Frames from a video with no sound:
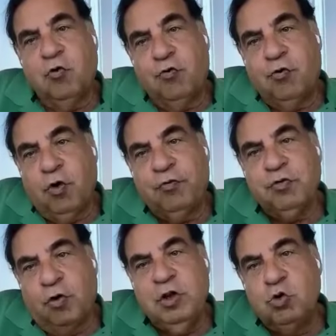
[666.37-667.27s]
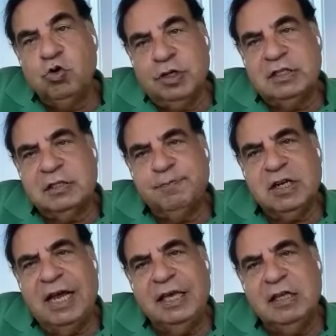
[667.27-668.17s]
of, of illusionists
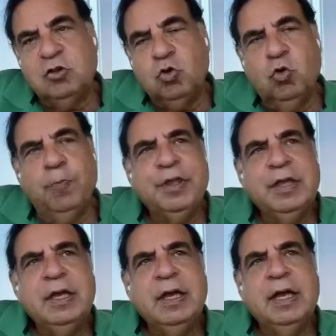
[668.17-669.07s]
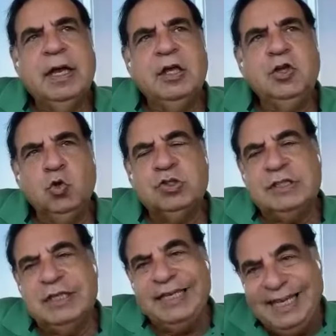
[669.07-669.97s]
trying to uh,
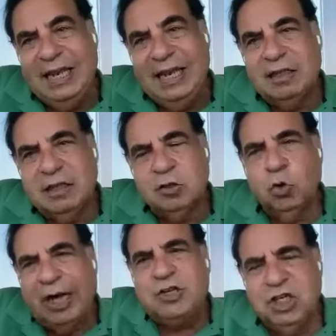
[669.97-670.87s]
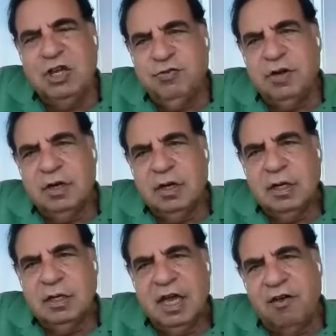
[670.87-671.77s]
use guilt to achieve
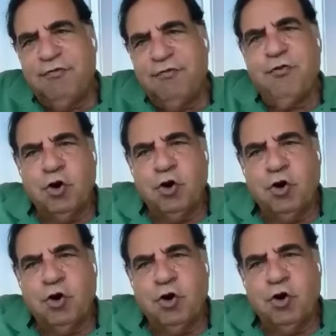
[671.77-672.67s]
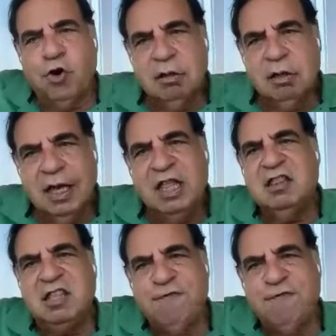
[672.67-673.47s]
a foreign, a hmm.